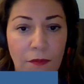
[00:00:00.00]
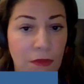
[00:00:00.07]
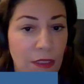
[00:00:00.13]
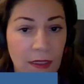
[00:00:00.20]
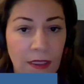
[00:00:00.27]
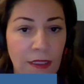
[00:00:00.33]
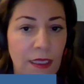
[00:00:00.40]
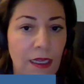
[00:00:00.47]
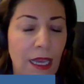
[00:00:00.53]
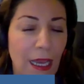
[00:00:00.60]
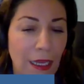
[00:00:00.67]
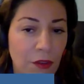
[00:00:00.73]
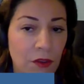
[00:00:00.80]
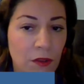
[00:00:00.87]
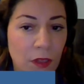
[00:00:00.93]
This is the
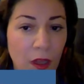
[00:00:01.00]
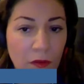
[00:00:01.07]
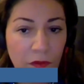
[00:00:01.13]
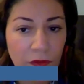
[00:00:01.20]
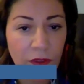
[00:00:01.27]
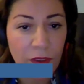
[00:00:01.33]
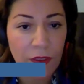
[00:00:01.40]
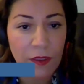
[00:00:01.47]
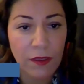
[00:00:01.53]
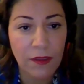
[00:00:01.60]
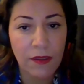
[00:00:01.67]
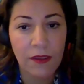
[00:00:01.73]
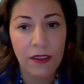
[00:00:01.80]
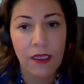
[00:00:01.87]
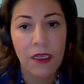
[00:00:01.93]
annual
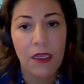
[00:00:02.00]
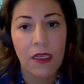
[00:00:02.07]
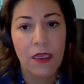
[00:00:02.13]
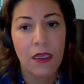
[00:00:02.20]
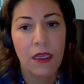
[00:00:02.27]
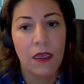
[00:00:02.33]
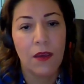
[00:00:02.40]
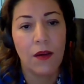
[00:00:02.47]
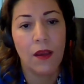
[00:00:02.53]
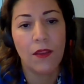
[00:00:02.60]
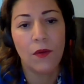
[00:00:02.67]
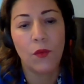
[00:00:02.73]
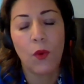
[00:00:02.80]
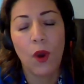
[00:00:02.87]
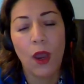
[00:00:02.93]
conference
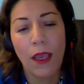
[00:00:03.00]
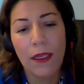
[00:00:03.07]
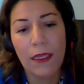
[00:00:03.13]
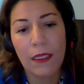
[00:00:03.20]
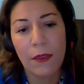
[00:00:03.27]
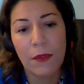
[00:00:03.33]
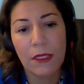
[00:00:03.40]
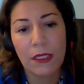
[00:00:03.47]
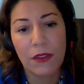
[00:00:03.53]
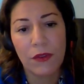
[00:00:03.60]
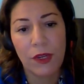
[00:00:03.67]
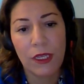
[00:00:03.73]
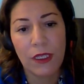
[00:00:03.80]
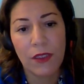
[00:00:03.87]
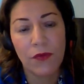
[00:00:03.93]
on the wider
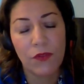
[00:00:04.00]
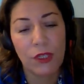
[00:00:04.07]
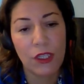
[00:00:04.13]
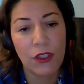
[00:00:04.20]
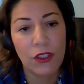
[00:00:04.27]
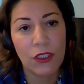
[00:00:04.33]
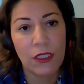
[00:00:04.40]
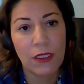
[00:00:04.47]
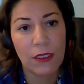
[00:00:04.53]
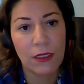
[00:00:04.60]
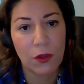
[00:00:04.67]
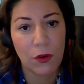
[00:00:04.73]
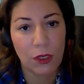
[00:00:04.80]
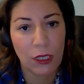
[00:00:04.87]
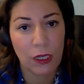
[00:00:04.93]
Mediterranean region that
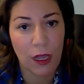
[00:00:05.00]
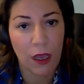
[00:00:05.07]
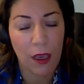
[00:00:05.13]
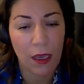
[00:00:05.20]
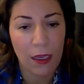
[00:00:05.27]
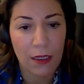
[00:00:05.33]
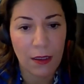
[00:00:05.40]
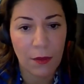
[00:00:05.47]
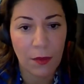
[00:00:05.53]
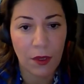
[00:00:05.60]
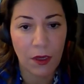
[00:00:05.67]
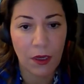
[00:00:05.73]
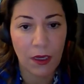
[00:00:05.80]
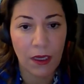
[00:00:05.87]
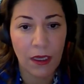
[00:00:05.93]
is organized
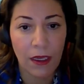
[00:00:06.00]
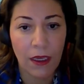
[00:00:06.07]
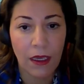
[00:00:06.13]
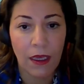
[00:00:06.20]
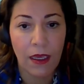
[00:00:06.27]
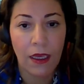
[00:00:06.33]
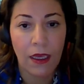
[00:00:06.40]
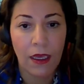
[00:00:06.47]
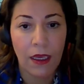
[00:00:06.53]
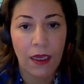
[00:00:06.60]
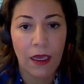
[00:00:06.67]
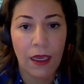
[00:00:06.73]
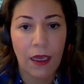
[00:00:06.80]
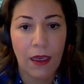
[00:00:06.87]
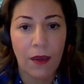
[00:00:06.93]
by
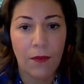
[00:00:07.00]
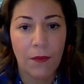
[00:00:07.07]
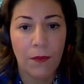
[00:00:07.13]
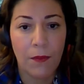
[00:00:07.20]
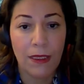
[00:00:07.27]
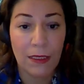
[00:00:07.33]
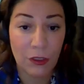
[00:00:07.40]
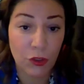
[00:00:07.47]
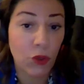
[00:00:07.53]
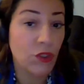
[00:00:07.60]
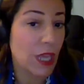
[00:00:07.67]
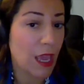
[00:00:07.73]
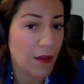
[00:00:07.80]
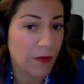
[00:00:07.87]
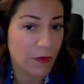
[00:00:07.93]
as a joint
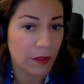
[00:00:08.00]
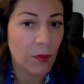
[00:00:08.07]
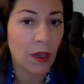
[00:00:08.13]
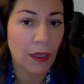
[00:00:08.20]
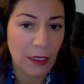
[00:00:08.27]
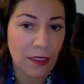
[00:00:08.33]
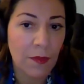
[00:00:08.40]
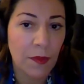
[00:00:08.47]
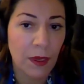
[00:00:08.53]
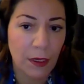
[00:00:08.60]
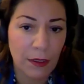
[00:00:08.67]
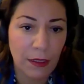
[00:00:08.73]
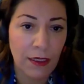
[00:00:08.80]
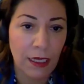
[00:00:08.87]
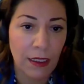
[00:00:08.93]
effort by ISPI and
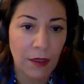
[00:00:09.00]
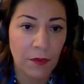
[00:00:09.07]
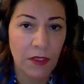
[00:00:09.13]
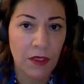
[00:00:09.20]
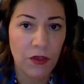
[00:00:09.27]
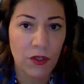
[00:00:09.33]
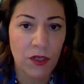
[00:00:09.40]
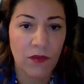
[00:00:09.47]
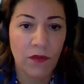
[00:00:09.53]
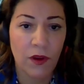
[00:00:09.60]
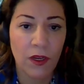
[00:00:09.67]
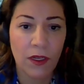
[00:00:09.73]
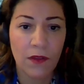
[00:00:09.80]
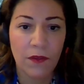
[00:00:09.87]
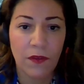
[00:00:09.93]
Italian Ministry of
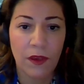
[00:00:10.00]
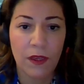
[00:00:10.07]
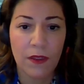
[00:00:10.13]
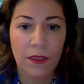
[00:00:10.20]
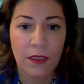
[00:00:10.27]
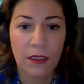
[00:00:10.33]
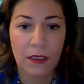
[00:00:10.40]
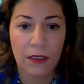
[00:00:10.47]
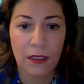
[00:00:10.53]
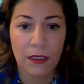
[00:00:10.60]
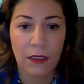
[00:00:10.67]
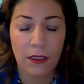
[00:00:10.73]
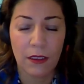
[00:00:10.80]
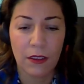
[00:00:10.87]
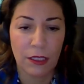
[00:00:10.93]
Foreign Affairs and
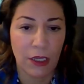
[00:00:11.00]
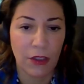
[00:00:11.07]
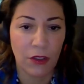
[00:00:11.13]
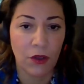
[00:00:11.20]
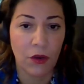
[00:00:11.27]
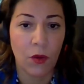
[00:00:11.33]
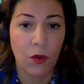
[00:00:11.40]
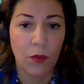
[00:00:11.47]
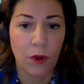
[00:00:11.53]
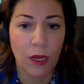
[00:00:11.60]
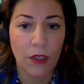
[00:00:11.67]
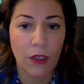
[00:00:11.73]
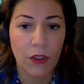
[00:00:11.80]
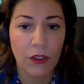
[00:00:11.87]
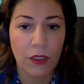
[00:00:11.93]
International
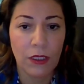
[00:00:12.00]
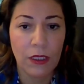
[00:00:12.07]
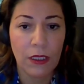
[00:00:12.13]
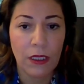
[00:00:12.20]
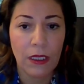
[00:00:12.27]
Cooperation.